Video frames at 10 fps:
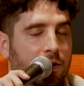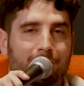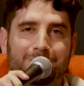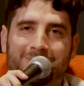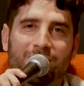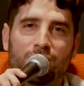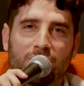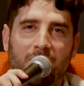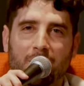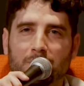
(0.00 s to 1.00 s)
way. When'd you
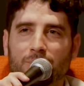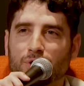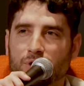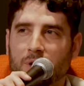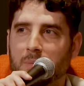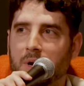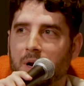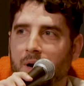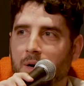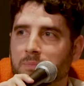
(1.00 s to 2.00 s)
start? Just shut up.
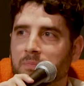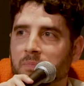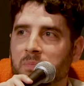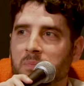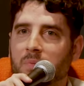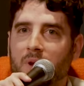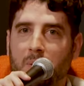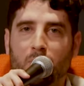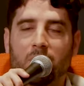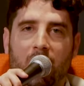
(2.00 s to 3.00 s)
I'm
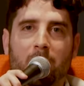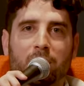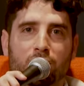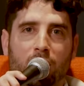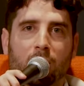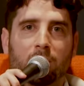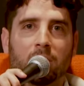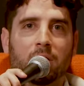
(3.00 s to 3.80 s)
doing a comedy show,